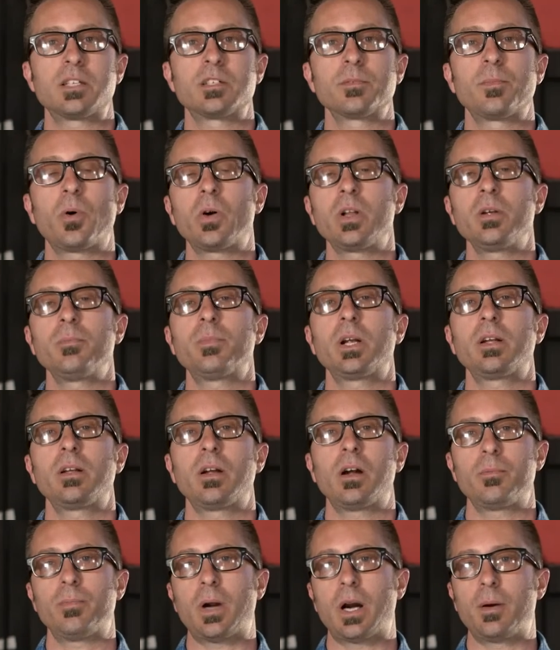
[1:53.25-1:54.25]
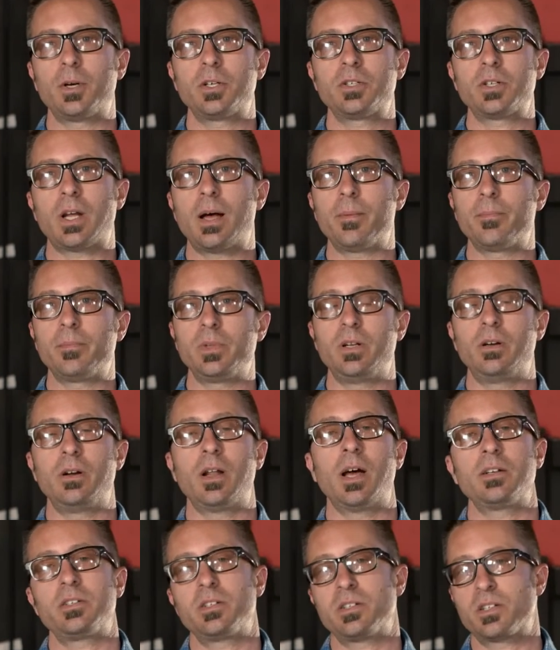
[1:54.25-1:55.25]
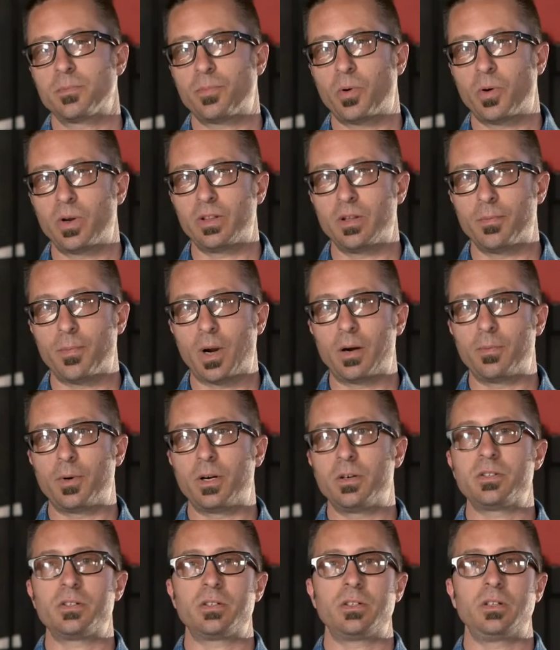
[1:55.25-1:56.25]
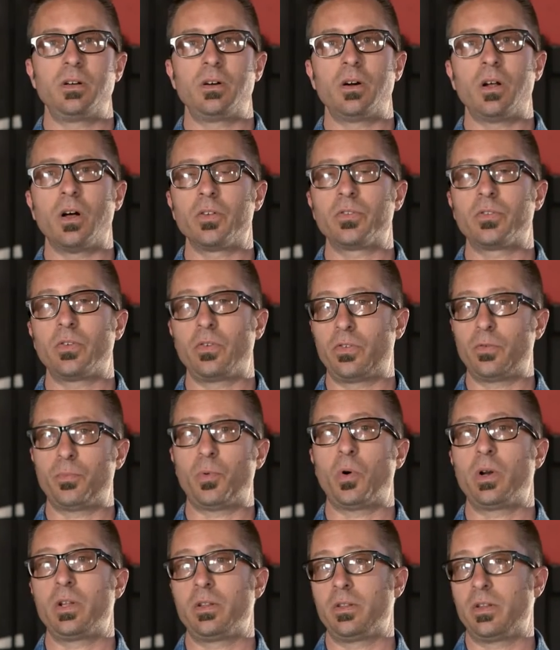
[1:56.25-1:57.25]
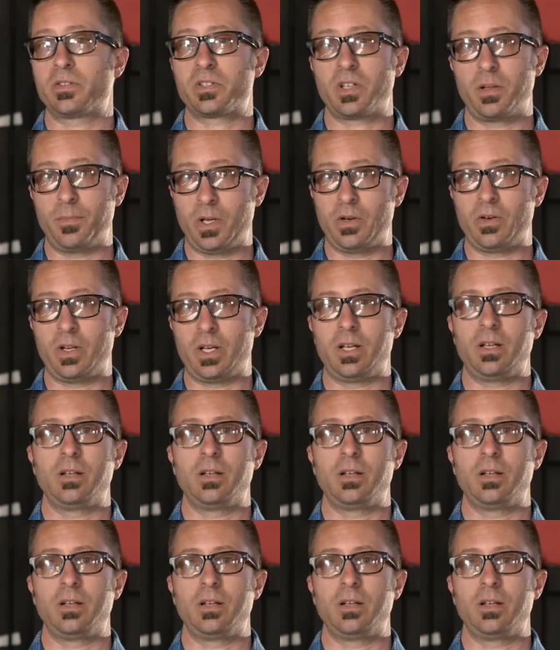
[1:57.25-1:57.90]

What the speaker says: supporting Brickyard Barbershop, you're not just supporting the barbers, you're also supporting this community.